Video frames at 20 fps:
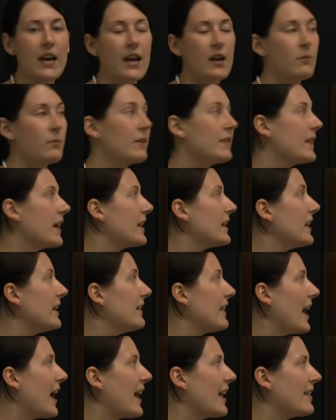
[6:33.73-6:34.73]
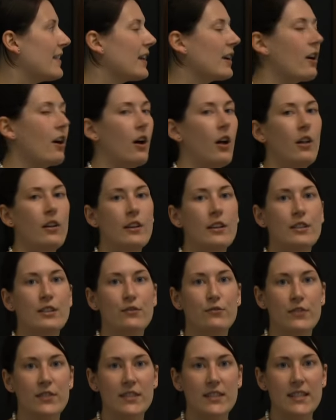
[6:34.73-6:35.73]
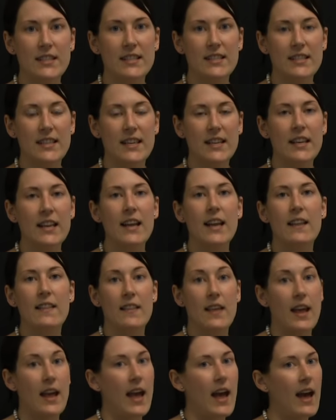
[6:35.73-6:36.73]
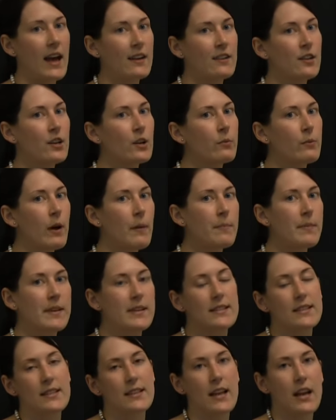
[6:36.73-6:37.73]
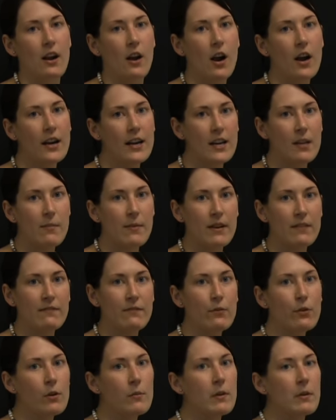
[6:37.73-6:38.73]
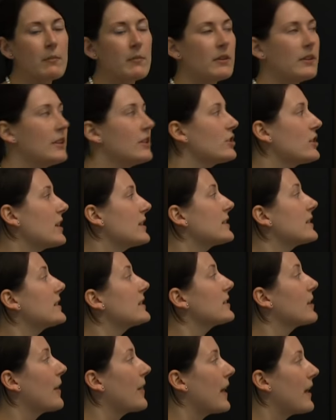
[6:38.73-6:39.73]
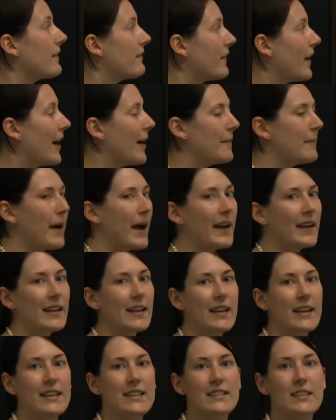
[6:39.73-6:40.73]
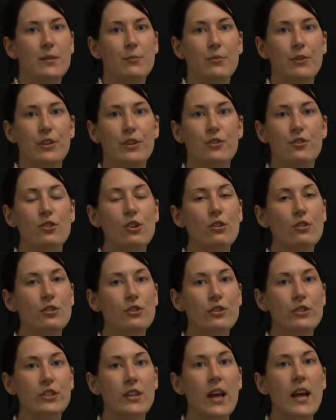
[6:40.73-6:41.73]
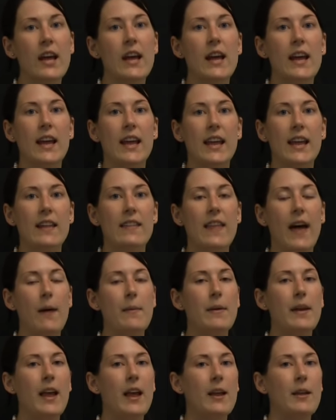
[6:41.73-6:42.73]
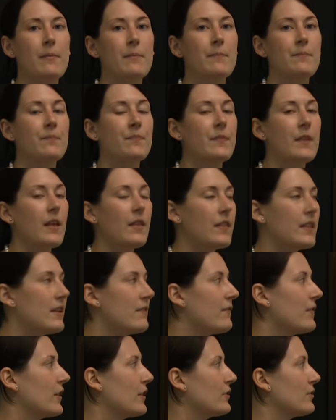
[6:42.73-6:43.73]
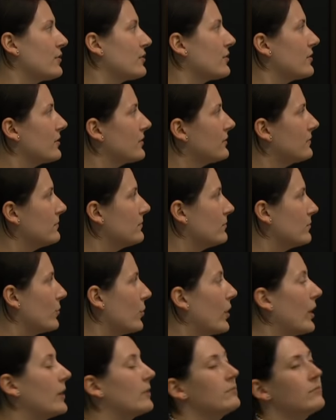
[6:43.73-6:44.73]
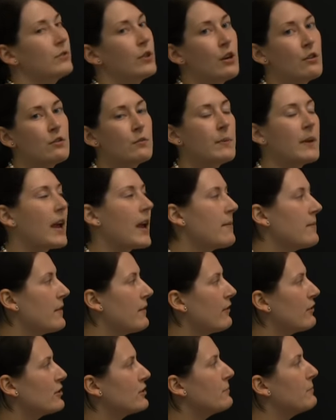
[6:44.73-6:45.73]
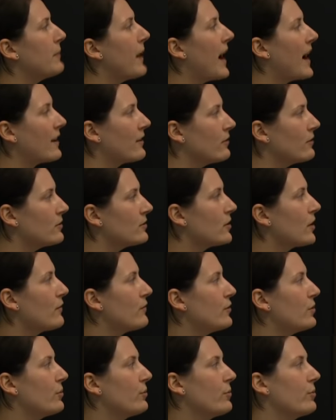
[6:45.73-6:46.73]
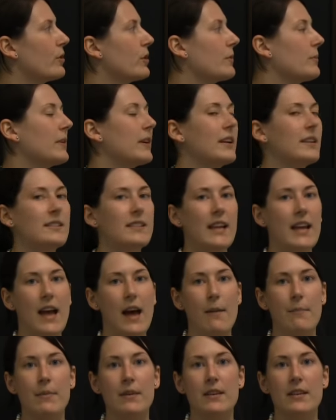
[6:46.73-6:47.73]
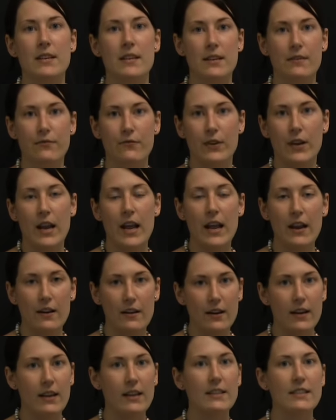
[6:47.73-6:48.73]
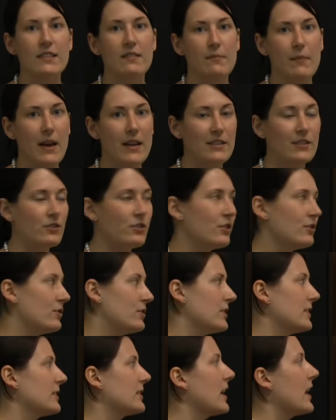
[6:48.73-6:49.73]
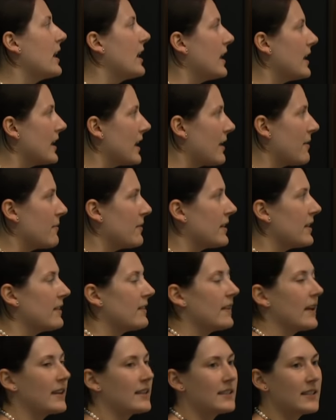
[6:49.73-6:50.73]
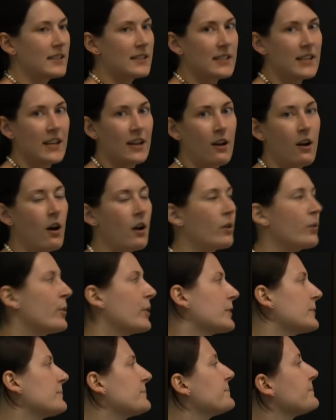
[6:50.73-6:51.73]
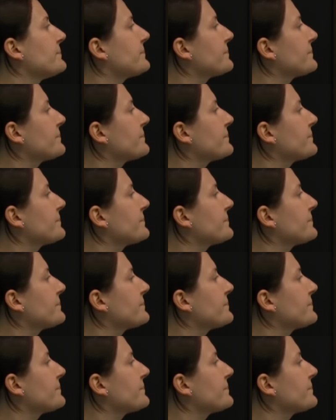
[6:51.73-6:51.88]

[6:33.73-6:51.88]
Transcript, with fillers: And when they did that, the colonists resisted, and they had their weapons, and they'd already been forming militias, and so they fought back against the British soldiers, and that became the first, well, those became the first battles of the war, because they happened in different areas of Massachusetts, namely Lexington and Concord.